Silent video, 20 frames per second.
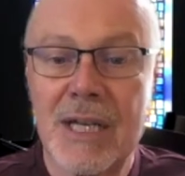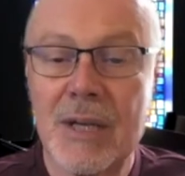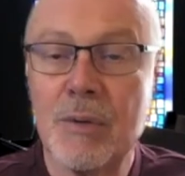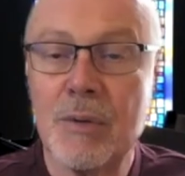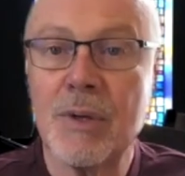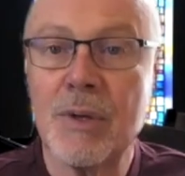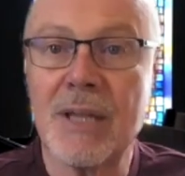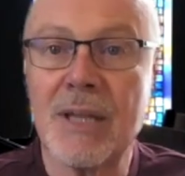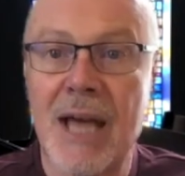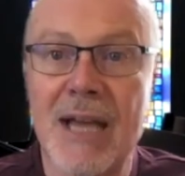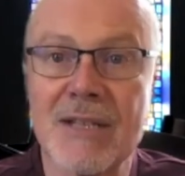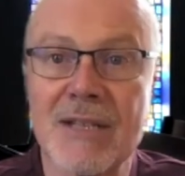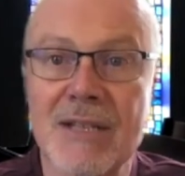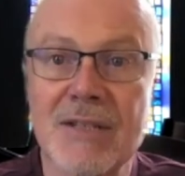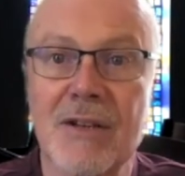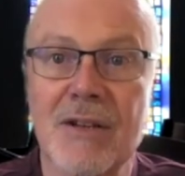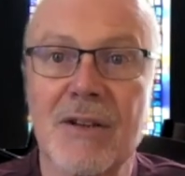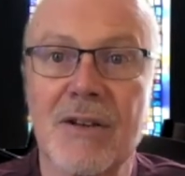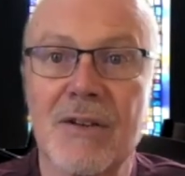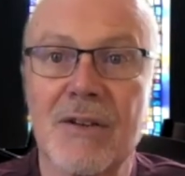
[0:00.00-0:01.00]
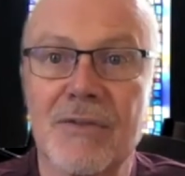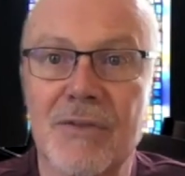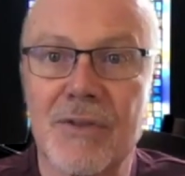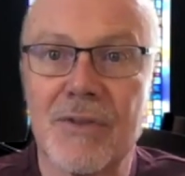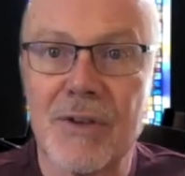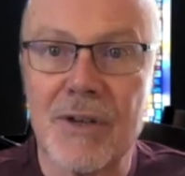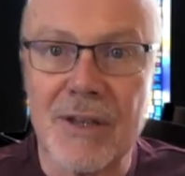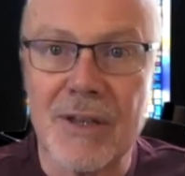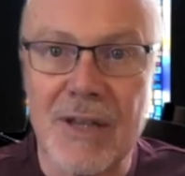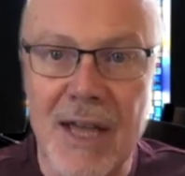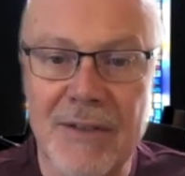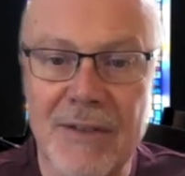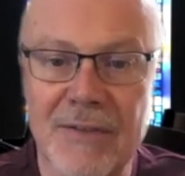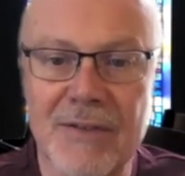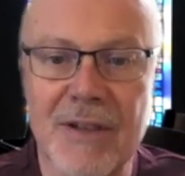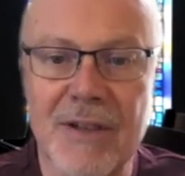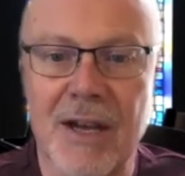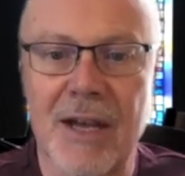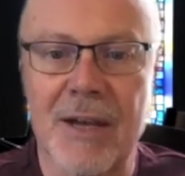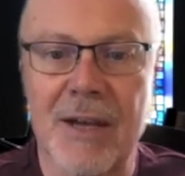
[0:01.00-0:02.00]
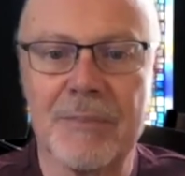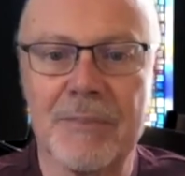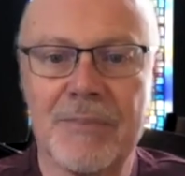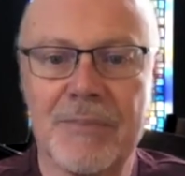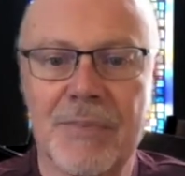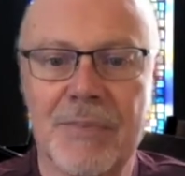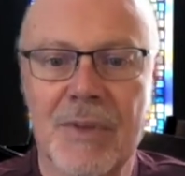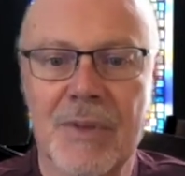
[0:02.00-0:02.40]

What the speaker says: It will last for a lifetime.